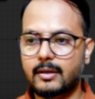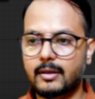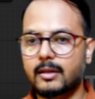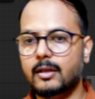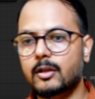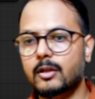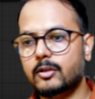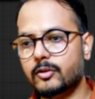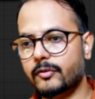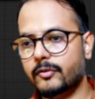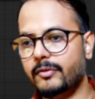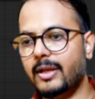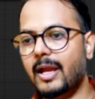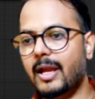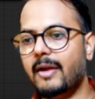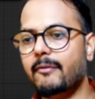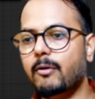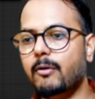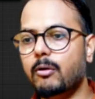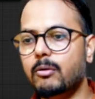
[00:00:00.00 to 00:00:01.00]
so we have
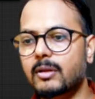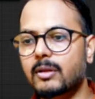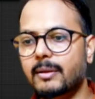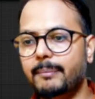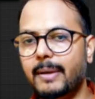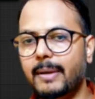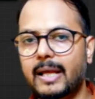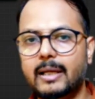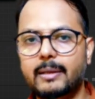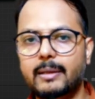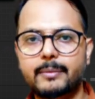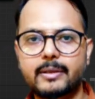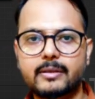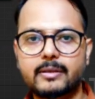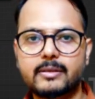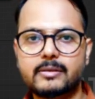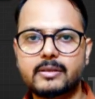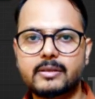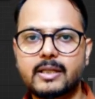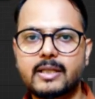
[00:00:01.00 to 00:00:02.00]
all the parameters
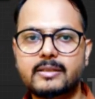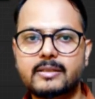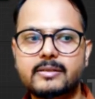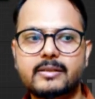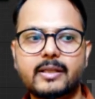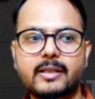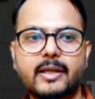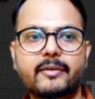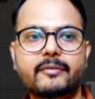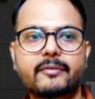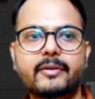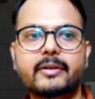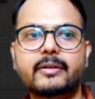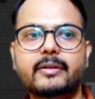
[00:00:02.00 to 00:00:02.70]
let's save it